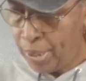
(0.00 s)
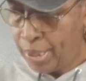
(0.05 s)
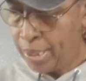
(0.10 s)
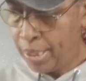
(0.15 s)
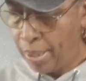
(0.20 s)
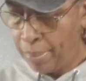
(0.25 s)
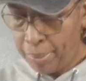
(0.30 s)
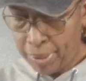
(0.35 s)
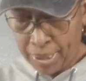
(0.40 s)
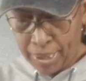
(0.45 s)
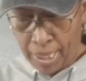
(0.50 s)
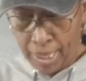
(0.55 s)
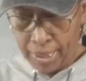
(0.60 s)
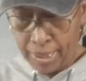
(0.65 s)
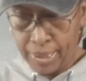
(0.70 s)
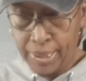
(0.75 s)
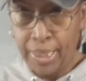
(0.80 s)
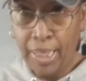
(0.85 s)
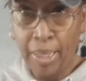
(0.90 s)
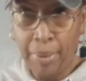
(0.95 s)
a
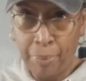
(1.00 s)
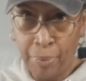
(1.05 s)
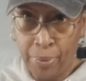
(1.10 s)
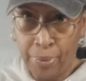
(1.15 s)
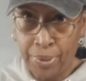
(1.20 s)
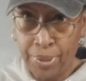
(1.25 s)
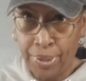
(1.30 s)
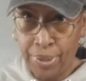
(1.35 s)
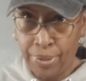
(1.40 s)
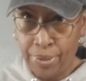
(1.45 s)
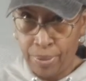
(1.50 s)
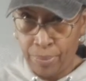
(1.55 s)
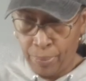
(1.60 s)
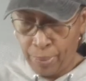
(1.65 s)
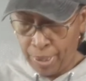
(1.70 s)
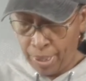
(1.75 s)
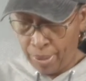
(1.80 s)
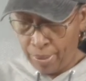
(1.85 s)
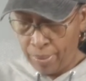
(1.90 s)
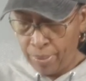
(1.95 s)
double-sided tape on here as
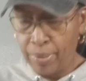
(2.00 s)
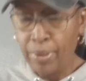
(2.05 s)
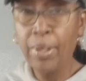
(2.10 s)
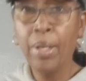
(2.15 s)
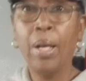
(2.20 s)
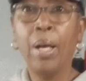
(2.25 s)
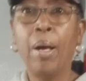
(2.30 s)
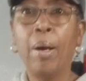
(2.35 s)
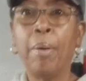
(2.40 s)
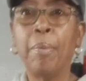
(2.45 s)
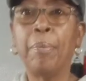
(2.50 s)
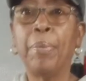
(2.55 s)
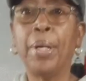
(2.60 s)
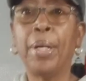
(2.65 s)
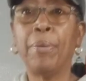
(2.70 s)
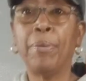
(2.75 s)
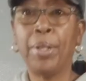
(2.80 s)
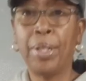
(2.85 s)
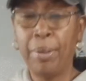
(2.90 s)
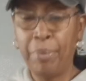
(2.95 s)
well.
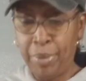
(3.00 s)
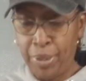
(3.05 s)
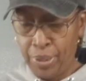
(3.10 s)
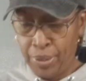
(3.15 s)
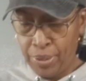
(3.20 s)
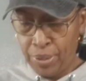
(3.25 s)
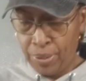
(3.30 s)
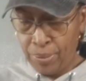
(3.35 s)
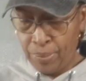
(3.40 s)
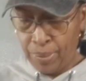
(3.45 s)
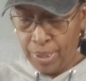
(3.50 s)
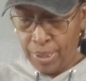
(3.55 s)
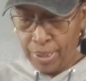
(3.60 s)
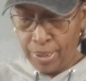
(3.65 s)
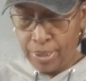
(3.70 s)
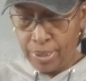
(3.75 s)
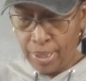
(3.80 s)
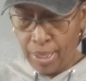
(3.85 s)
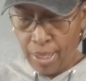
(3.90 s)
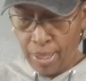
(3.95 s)
But what I'm going to do
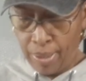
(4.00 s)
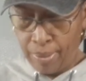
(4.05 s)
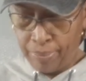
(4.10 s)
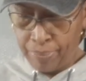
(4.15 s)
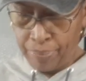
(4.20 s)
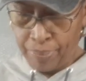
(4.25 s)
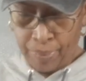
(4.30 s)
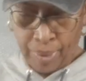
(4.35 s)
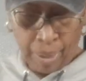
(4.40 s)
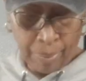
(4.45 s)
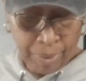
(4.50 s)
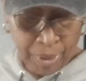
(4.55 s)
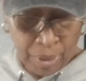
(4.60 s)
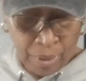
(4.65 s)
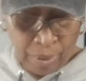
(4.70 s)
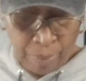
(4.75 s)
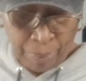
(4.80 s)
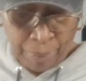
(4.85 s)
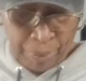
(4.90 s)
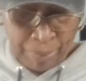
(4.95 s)
is, I'm still
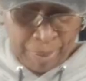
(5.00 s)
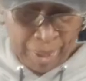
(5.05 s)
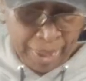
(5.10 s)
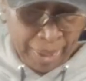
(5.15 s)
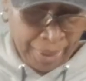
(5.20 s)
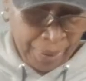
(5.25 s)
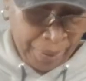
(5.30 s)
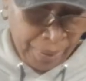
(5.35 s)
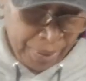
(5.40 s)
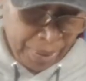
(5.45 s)
going to put my other